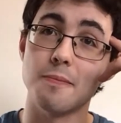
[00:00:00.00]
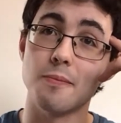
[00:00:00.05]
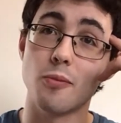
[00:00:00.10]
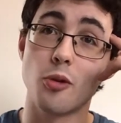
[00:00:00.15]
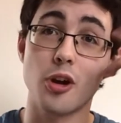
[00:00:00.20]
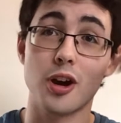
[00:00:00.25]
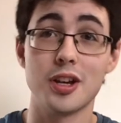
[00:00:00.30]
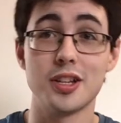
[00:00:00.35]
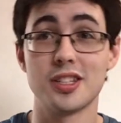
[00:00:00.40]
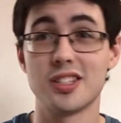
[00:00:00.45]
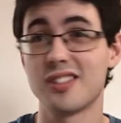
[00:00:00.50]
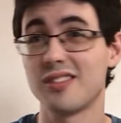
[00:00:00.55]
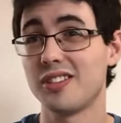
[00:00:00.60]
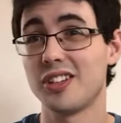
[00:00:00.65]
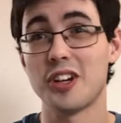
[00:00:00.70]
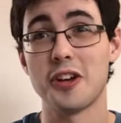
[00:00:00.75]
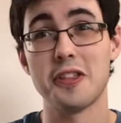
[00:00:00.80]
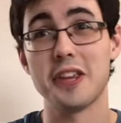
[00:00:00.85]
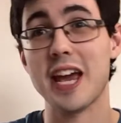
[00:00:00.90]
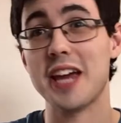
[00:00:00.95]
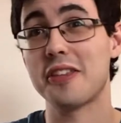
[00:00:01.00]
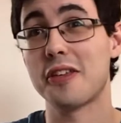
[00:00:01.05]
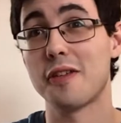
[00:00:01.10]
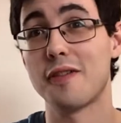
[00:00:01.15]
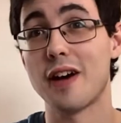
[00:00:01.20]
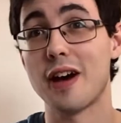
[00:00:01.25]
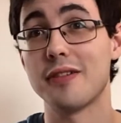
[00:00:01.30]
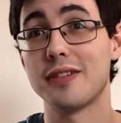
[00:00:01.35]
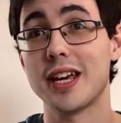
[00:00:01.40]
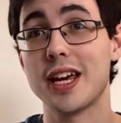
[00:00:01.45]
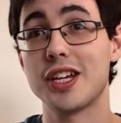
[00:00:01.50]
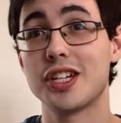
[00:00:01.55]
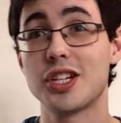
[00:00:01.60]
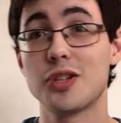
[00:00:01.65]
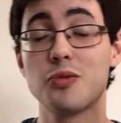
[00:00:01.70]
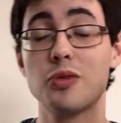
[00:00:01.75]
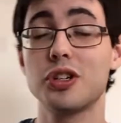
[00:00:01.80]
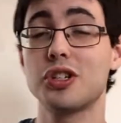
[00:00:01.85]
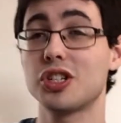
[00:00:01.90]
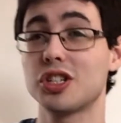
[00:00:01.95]
Whereas, the Aether
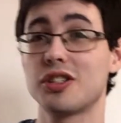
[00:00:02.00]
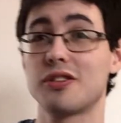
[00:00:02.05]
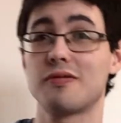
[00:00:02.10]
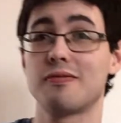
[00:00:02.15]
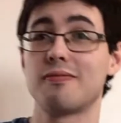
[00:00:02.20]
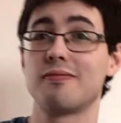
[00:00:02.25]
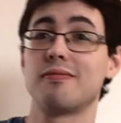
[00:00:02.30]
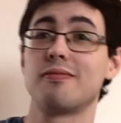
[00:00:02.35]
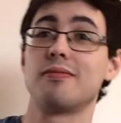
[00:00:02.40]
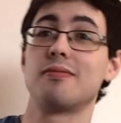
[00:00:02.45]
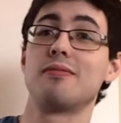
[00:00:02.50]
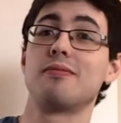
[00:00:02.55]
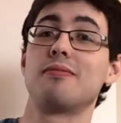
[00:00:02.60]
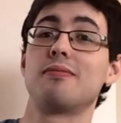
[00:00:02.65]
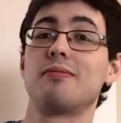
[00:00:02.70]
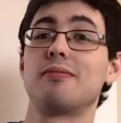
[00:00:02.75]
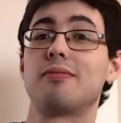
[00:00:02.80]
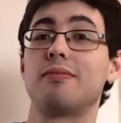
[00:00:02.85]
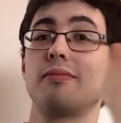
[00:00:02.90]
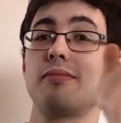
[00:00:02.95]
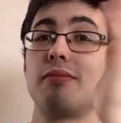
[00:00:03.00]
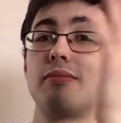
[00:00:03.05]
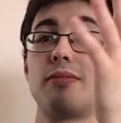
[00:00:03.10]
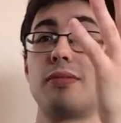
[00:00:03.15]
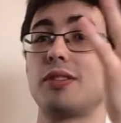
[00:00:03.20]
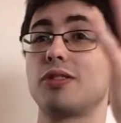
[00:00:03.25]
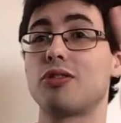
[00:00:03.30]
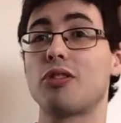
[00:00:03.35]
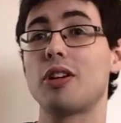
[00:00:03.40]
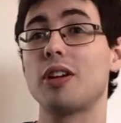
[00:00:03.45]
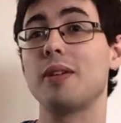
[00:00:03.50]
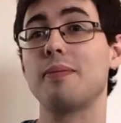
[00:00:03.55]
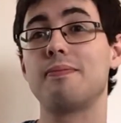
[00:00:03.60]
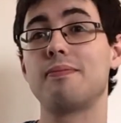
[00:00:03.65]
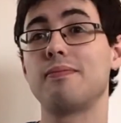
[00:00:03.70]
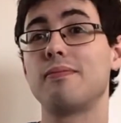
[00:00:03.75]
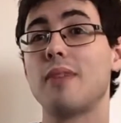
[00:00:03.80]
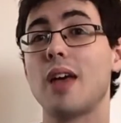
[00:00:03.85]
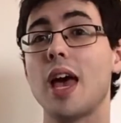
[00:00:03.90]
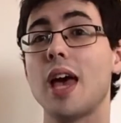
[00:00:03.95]
Foundation were just trying to
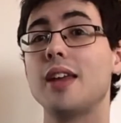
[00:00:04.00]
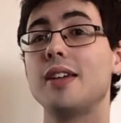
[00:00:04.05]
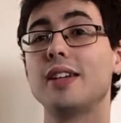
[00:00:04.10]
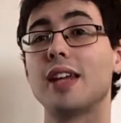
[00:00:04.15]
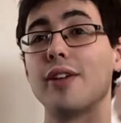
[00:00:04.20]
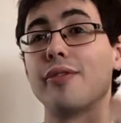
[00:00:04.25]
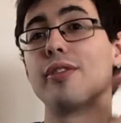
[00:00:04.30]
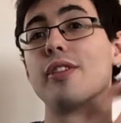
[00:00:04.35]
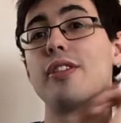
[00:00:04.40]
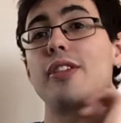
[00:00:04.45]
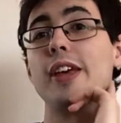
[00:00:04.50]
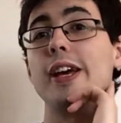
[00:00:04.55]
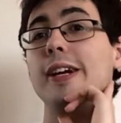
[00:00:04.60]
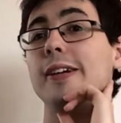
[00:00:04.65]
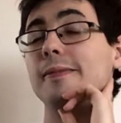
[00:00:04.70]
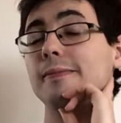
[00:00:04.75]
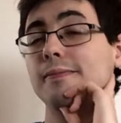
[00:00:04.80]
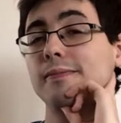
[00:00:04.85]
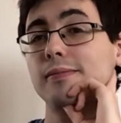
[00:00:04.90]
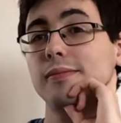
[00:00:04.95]
end everything.